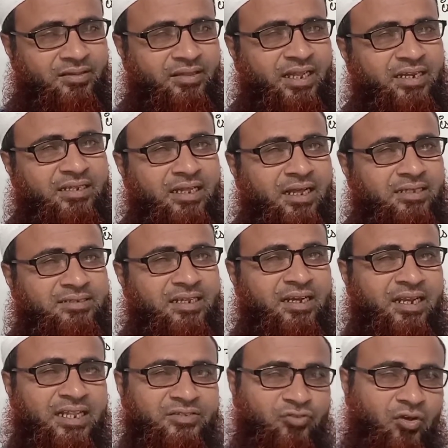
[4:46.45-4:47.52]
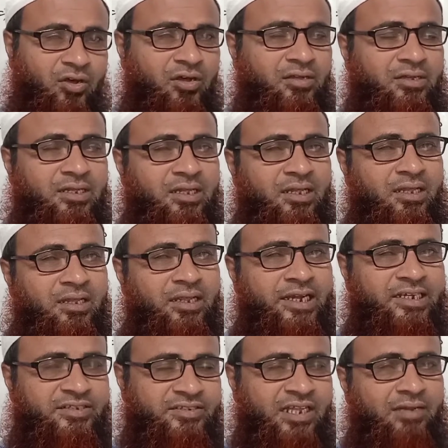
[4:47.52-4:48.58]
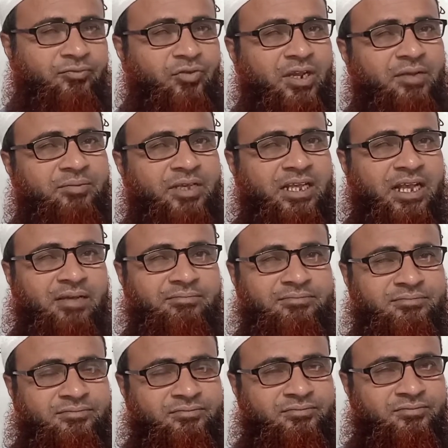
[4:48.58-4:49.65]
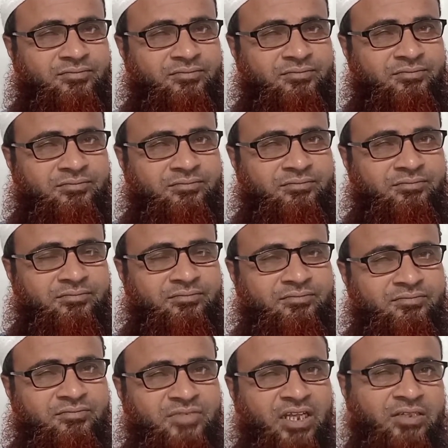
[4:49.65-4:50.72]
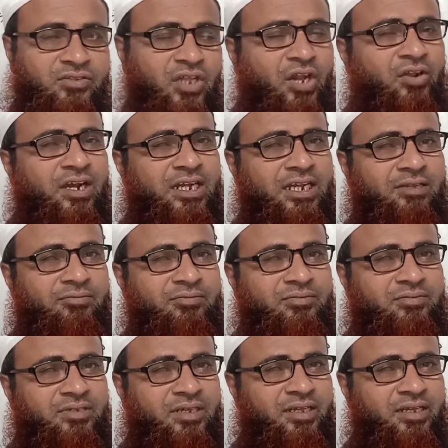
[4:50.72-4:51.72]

Then the sentence itself will become interrogative,